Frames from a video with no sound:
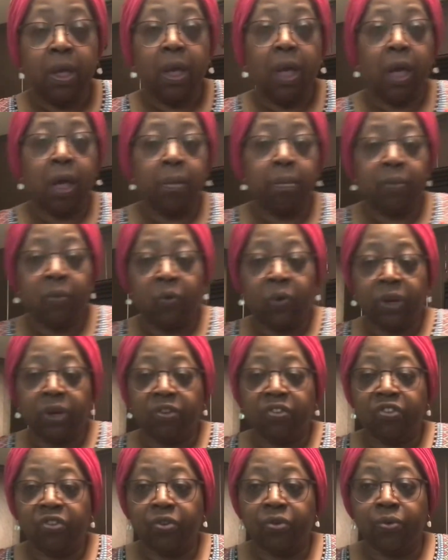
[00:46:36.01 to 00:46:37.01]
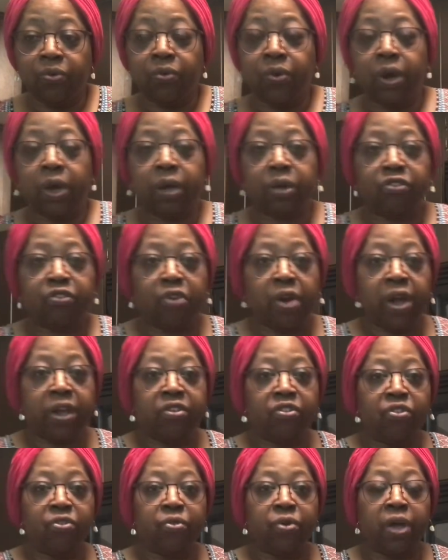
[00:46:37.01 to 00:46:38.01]
I'm going to uh, try
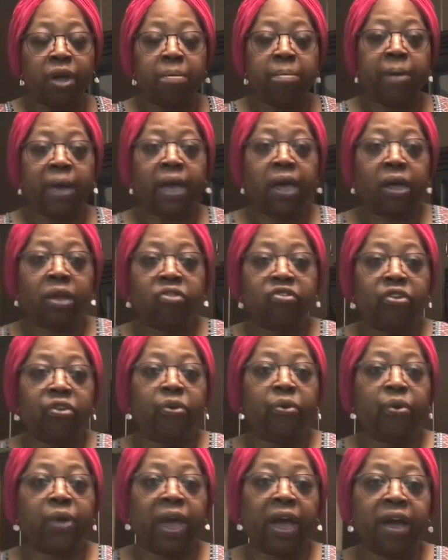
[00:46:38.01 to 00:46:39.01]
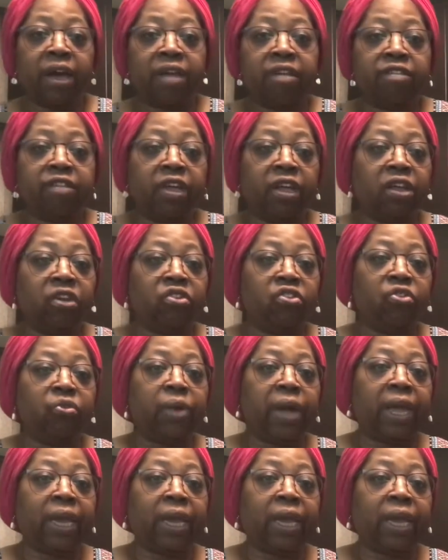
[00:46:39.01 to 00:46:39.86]
to come back to you guys and do